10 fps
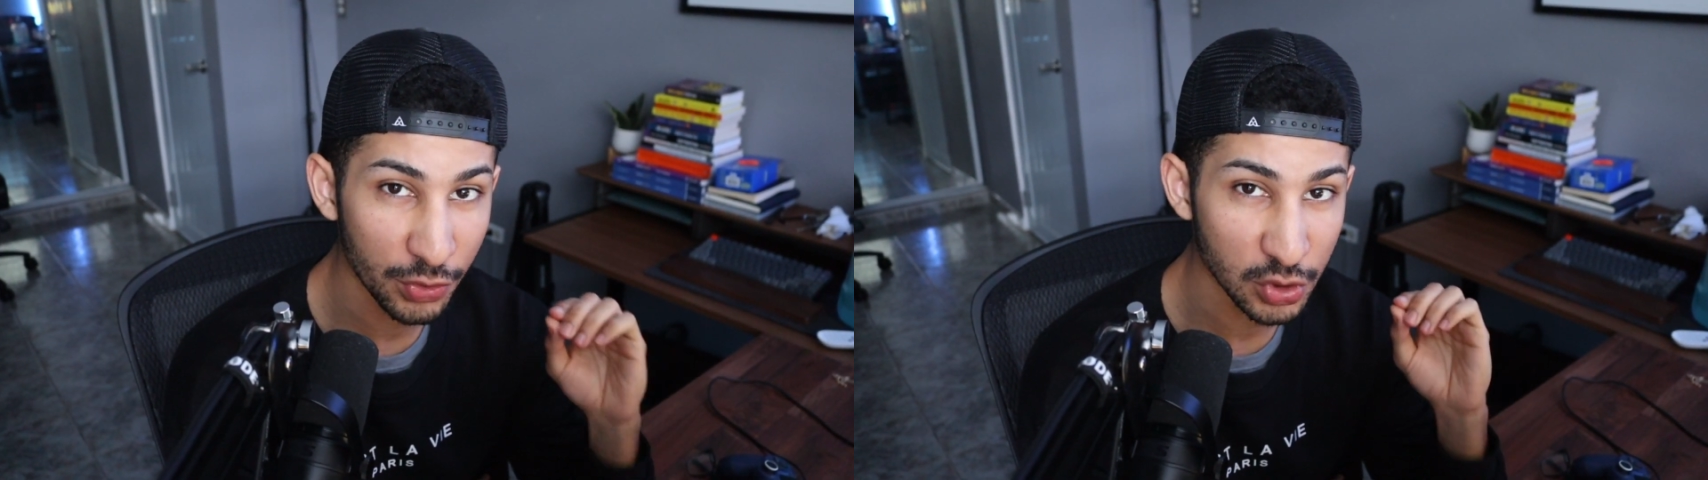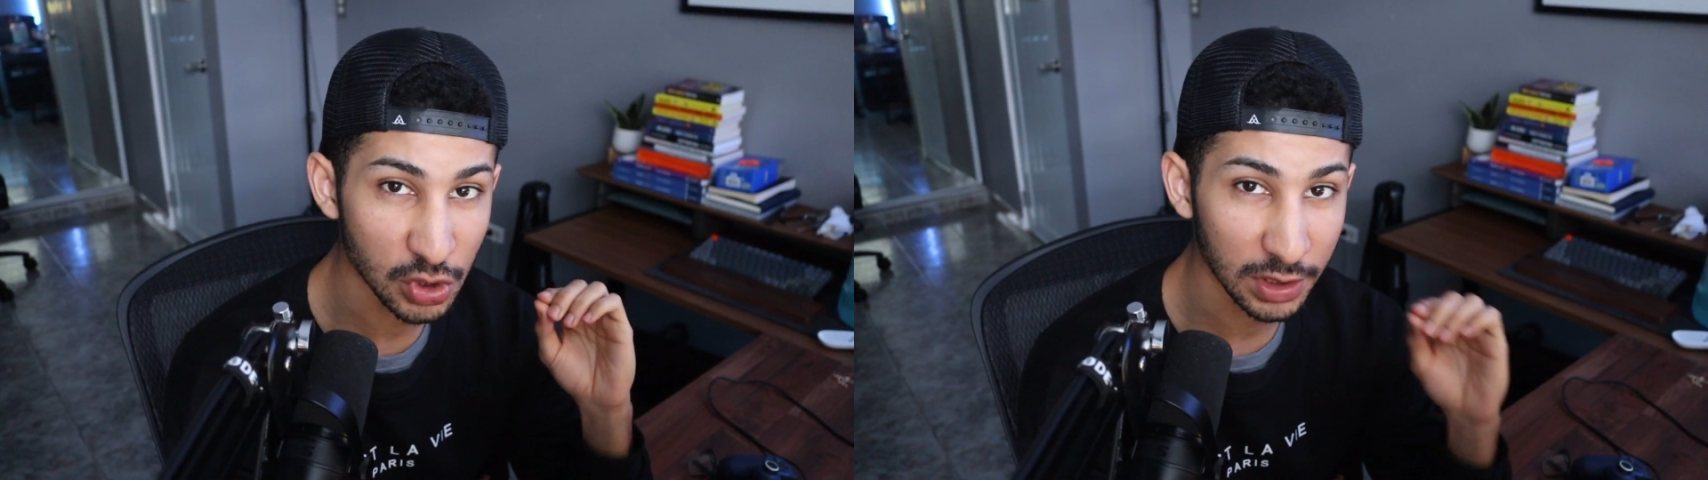
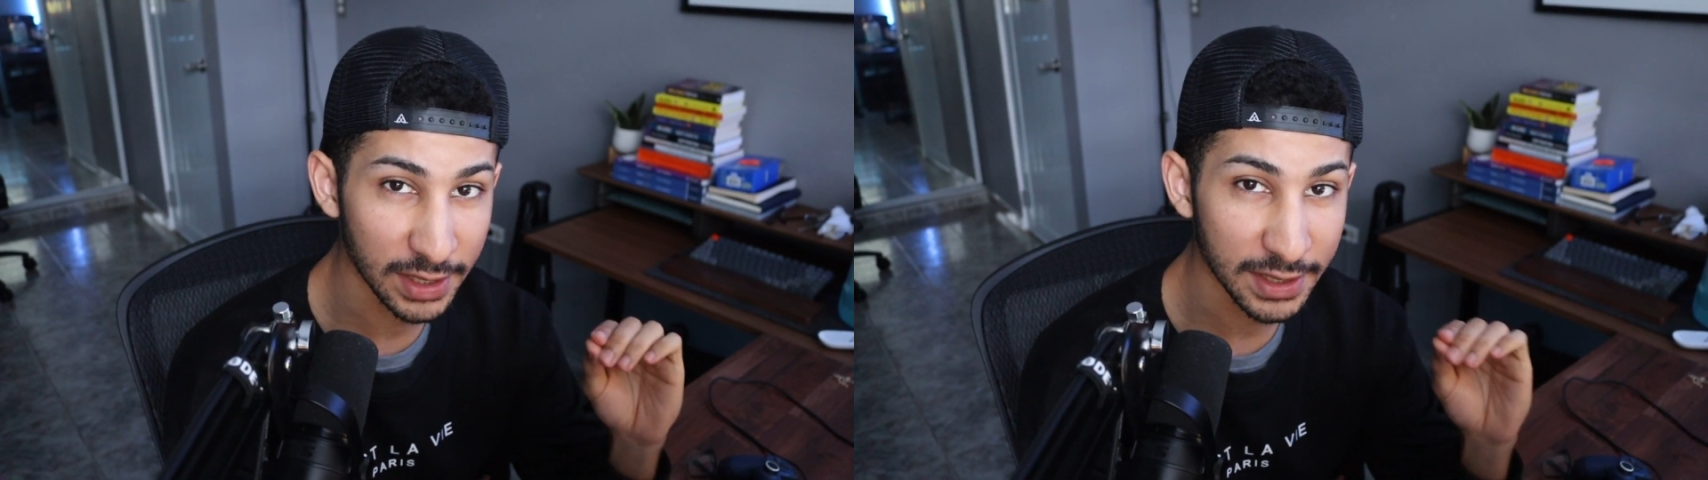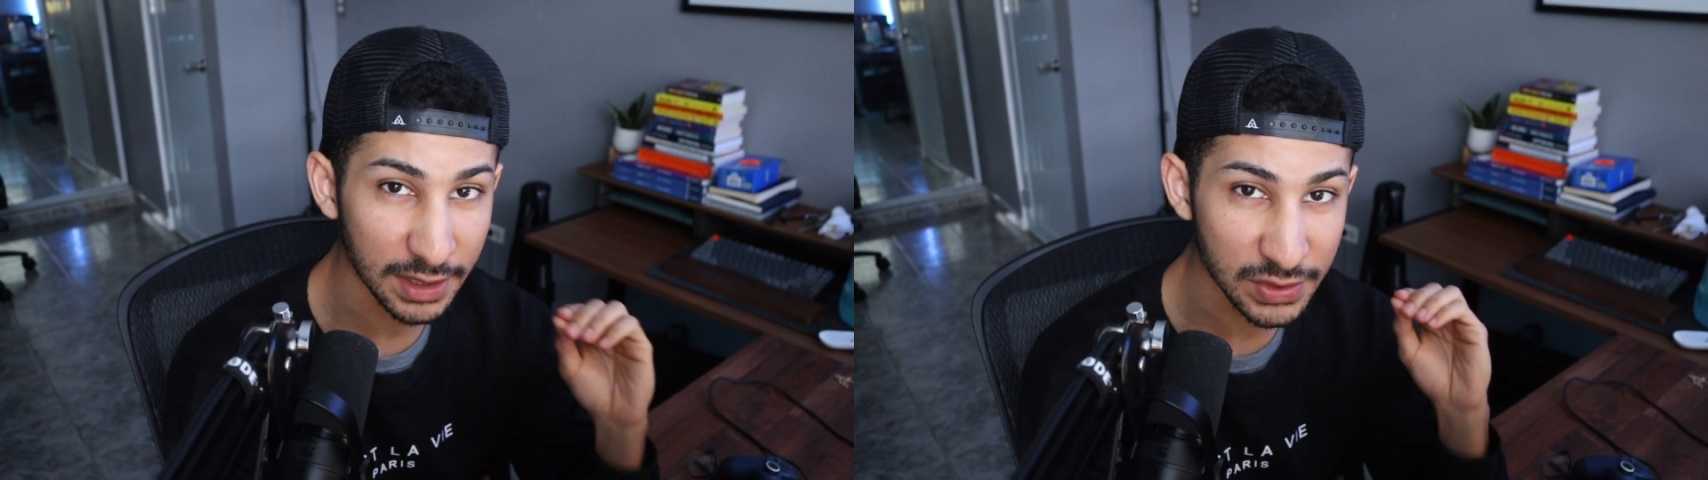there's a
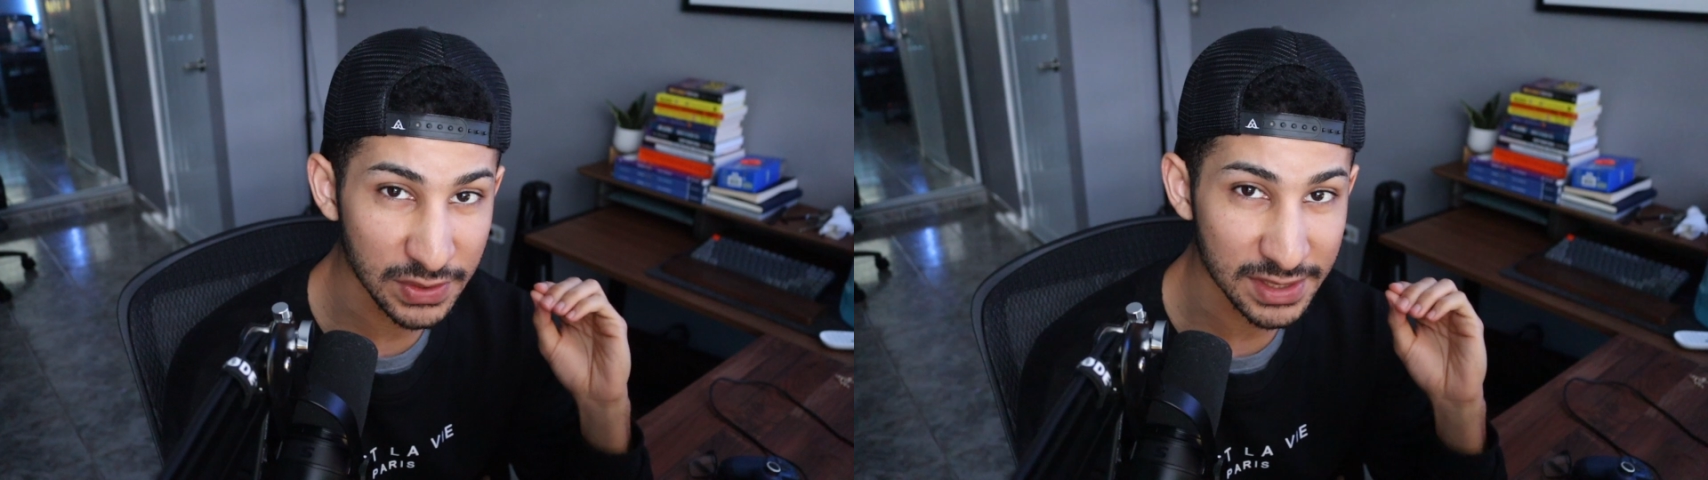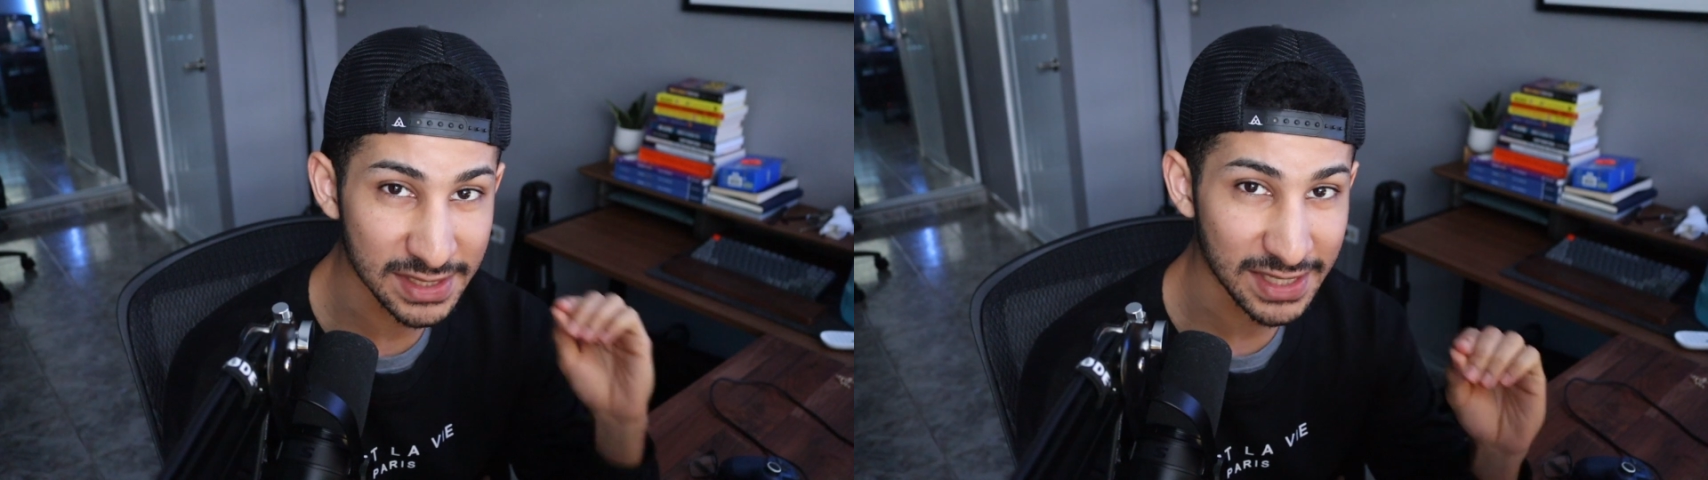link to
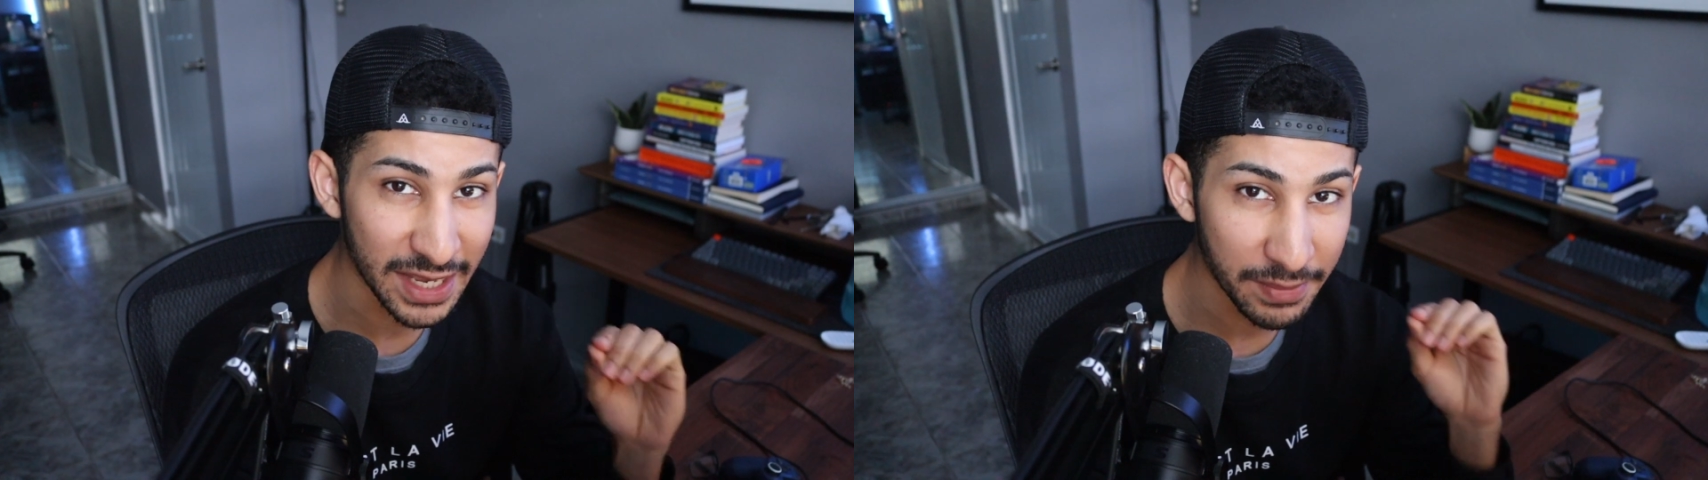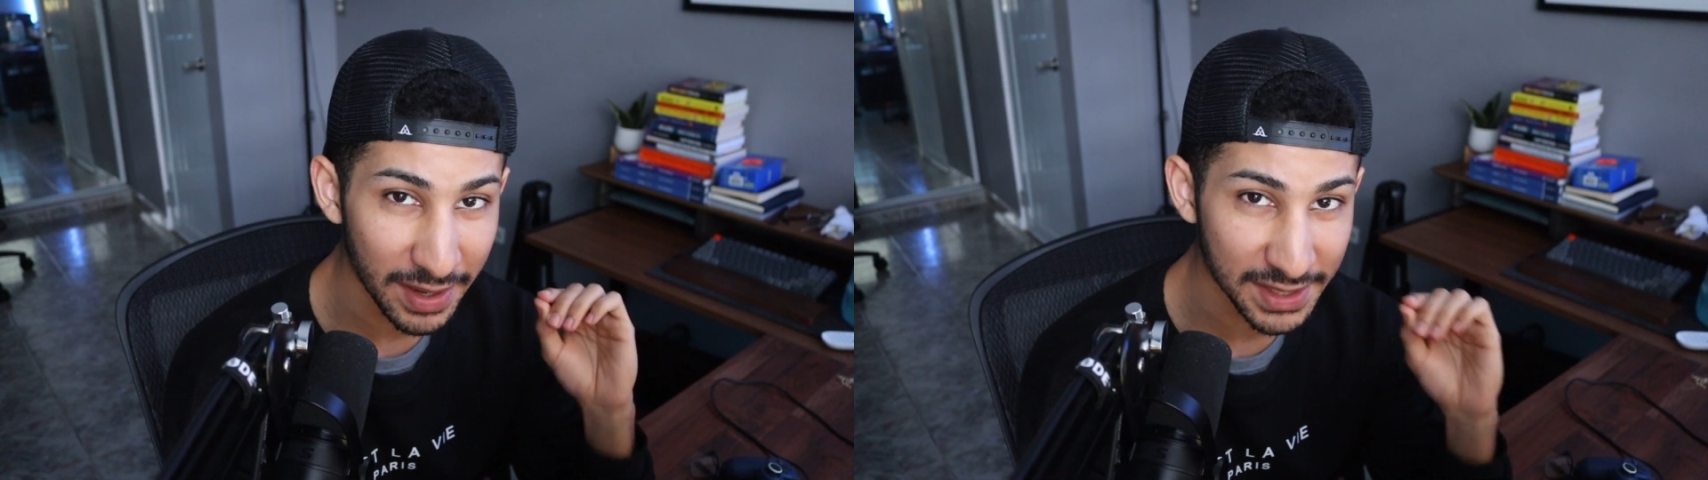the same